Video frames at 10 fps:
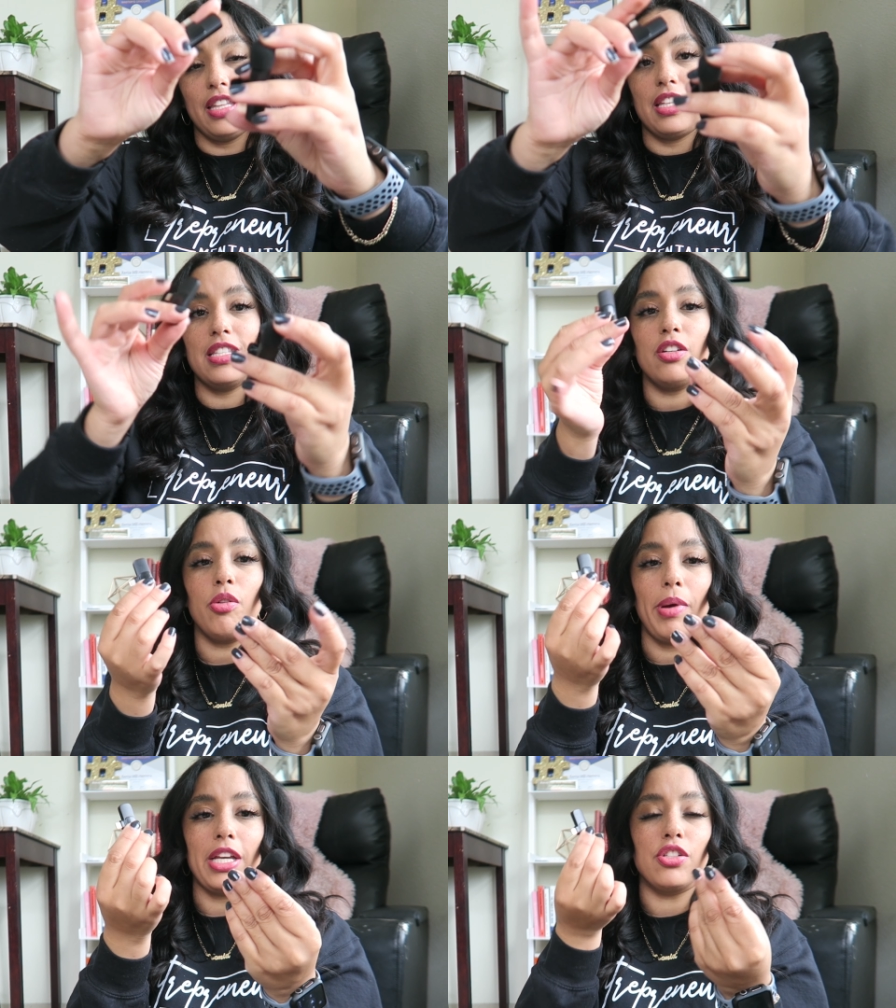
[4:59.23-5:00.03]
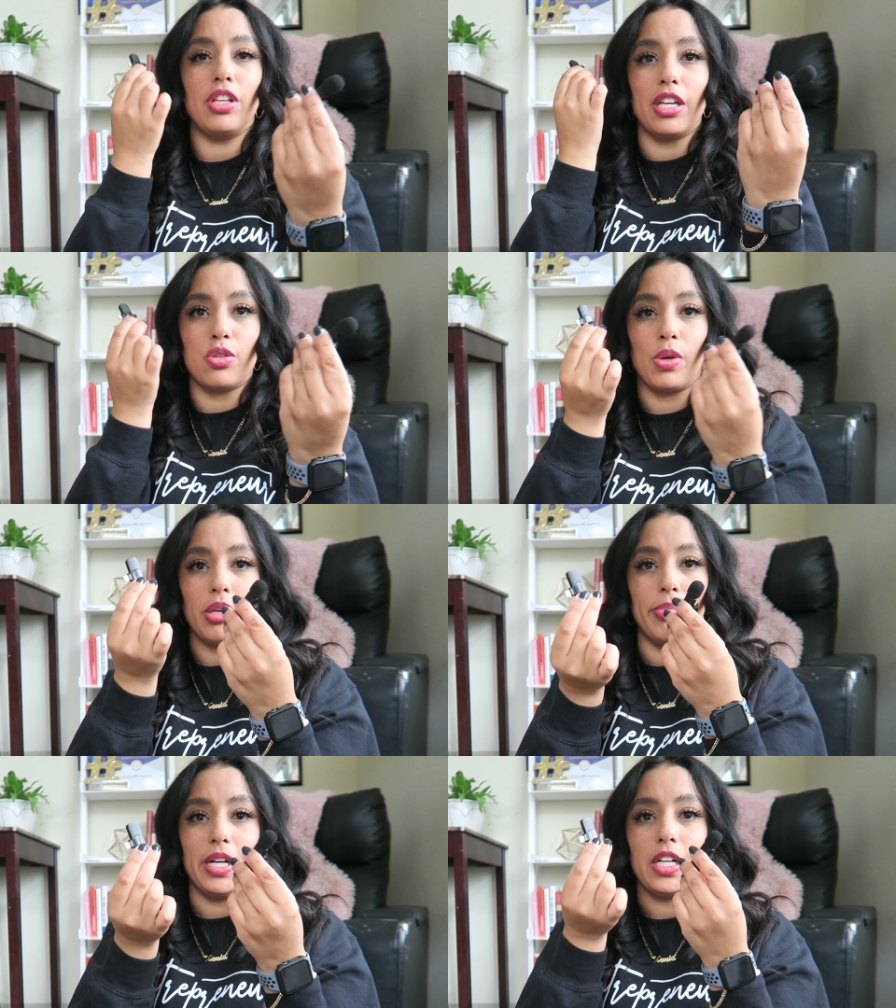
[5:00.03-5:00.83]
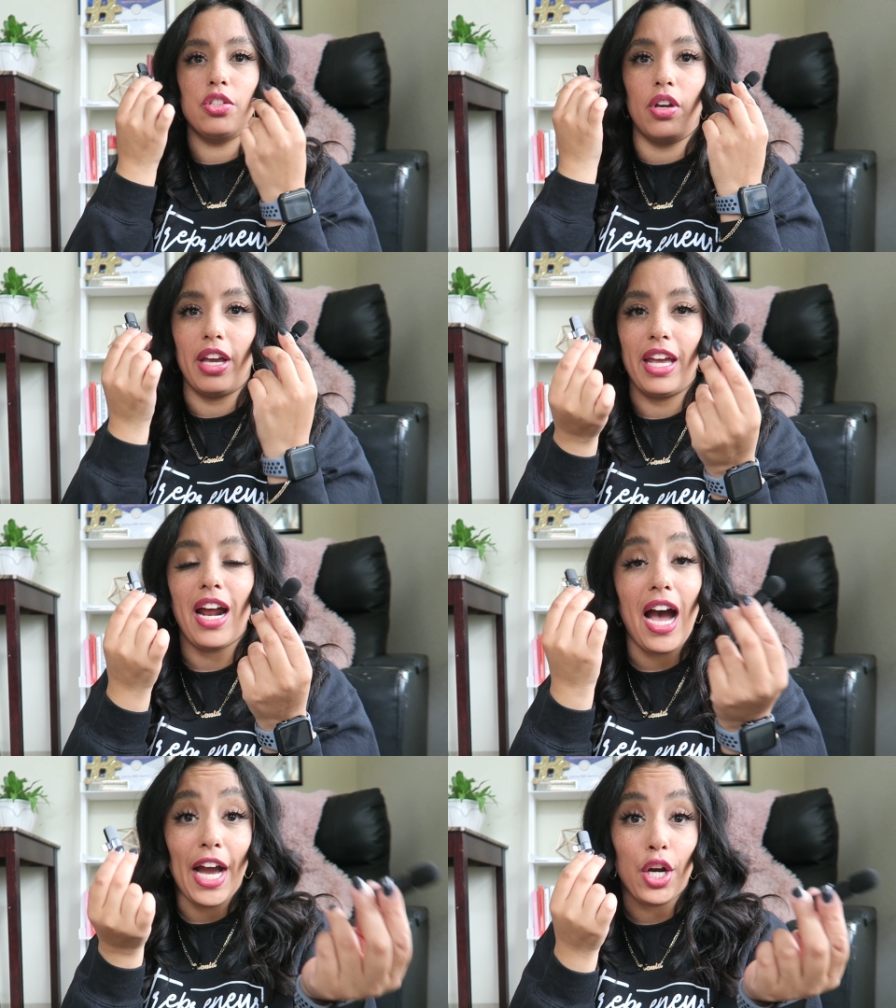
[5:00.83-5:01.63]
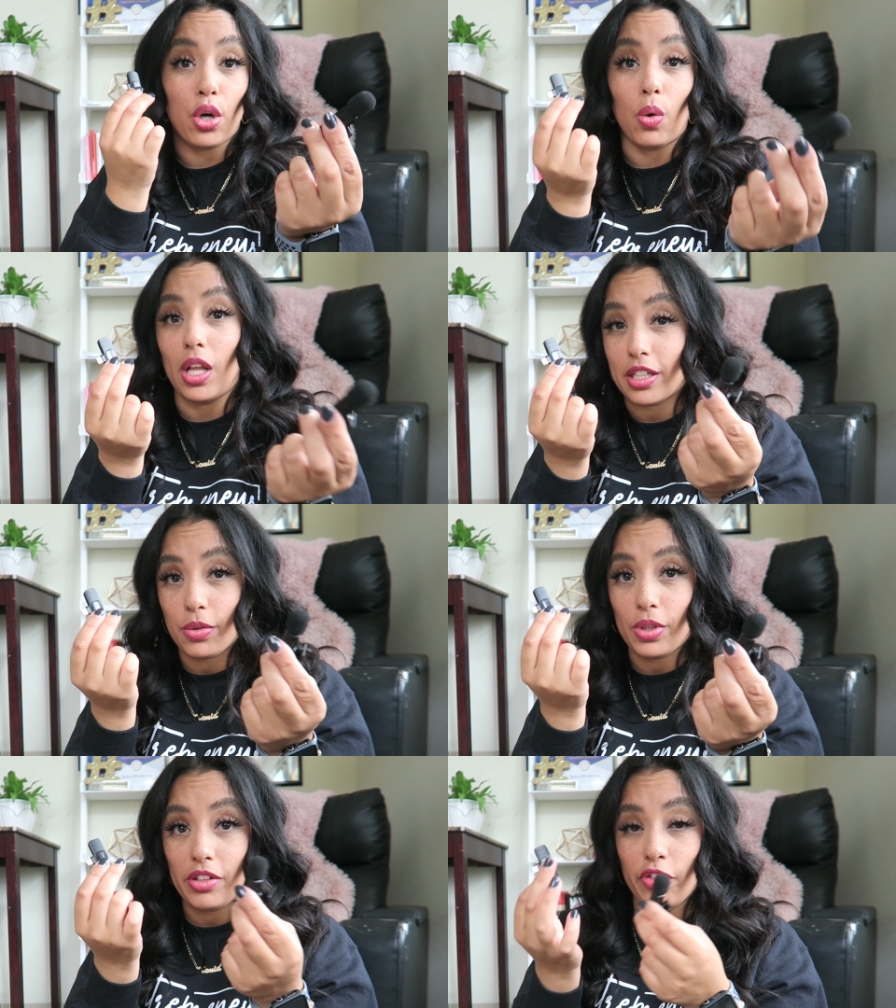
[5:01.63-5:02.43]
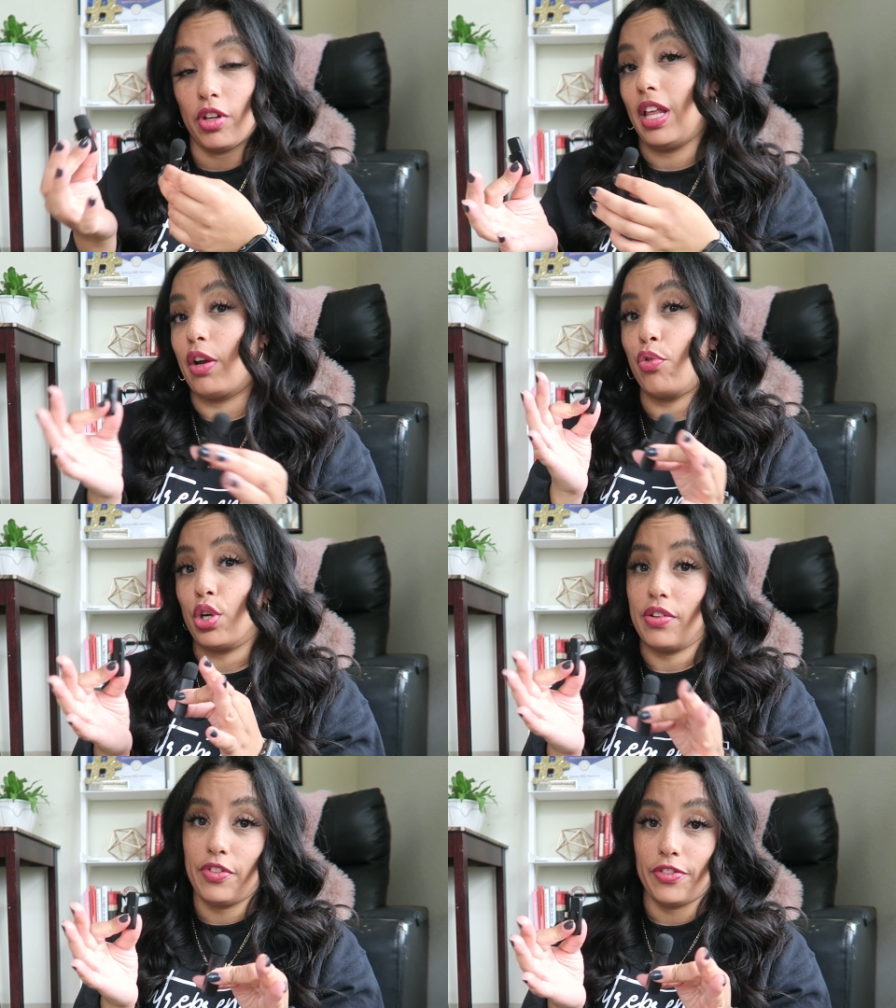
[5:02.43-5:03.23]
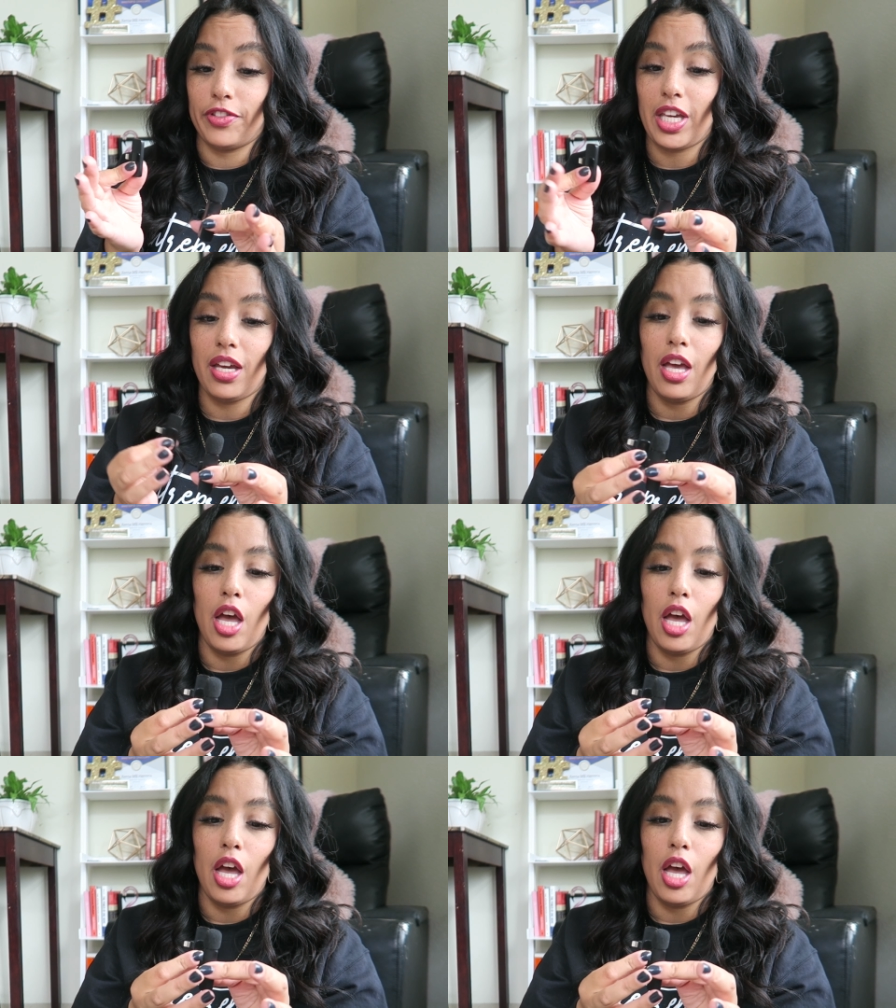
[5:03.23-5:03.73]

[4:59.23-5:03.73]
These little mics are like 20 bucks. You can get a higher quality one for like 40, 50,